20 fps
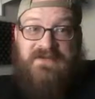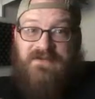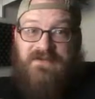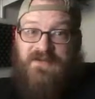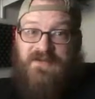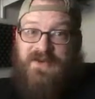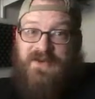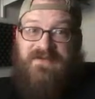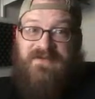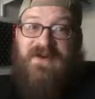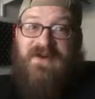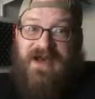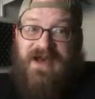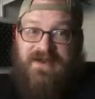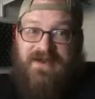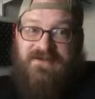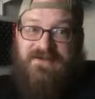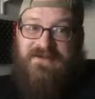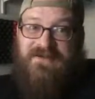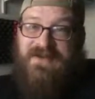level
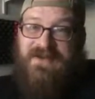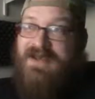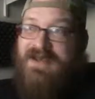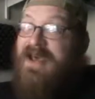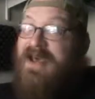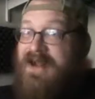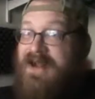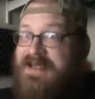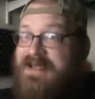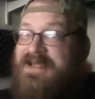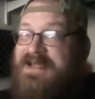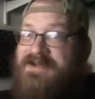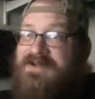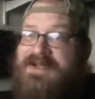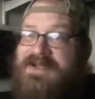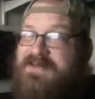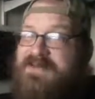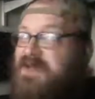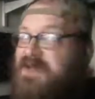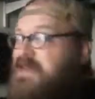45 and I
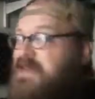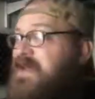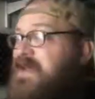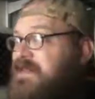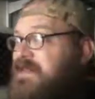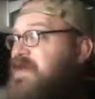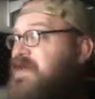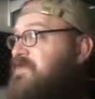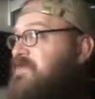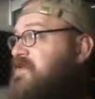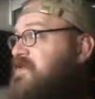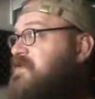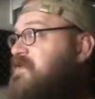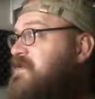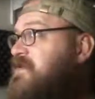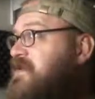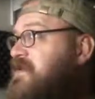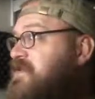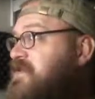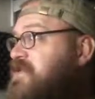killed him at that level
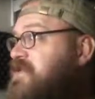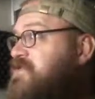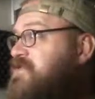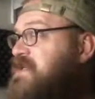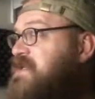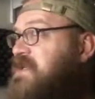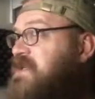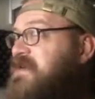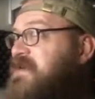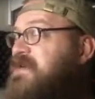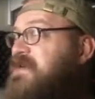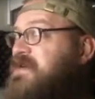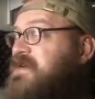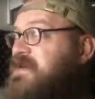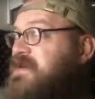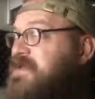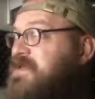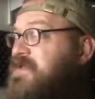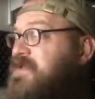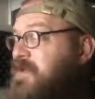using
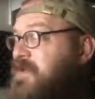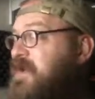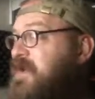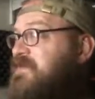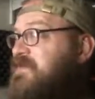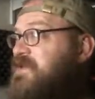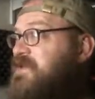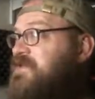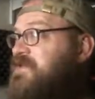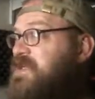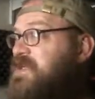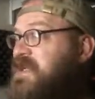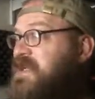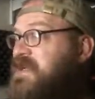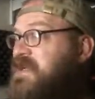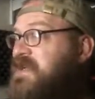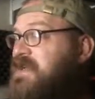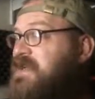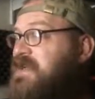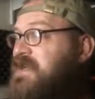the Ring of Lucii.